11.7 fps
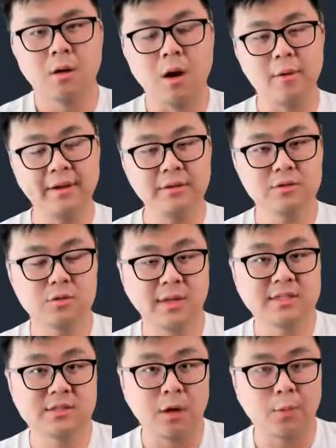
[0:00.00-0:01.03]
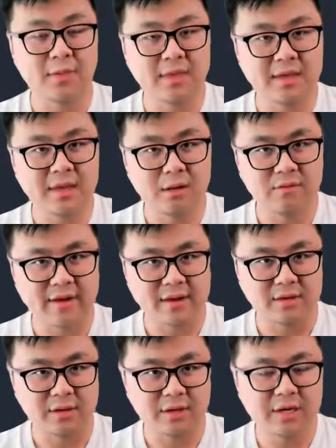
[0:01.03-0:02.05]
Alright, so let's start with the yellow
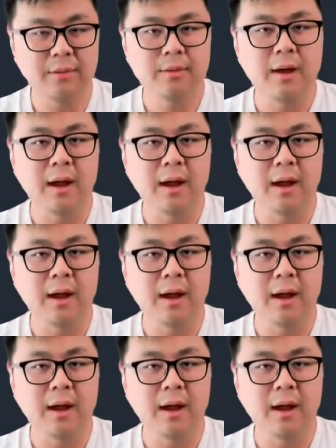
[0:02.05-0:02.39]
vector here,